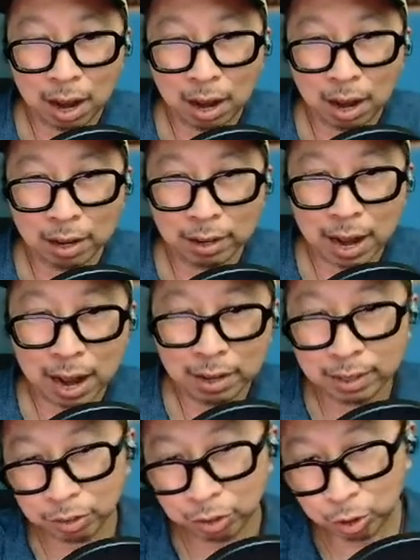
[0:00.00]
And
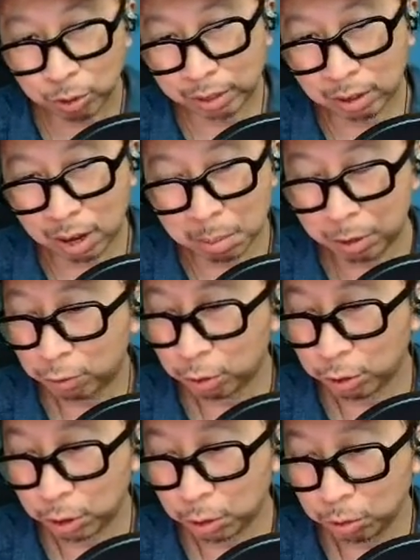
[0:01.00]
Andy has a great comment. For
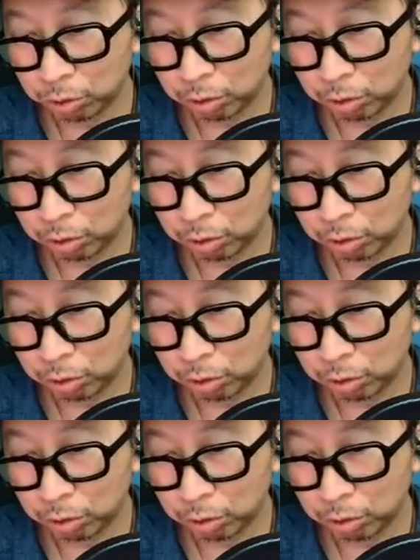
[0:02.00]
those